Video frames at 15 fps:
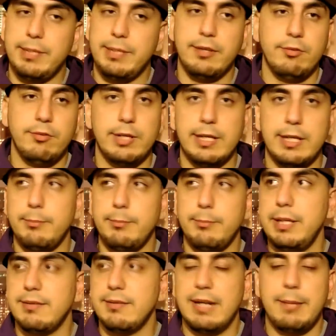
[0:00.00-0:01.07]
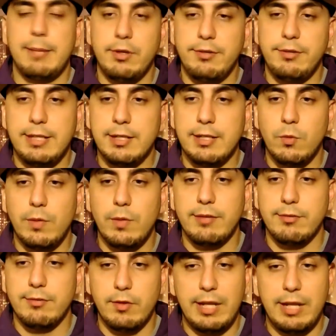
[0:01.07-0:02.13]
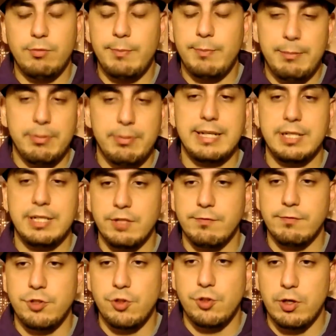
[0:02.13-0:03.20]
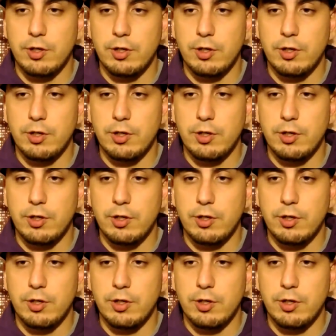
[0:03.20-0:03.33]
because we're going to be a top 3 seed in the West. So that's my prediction for sure.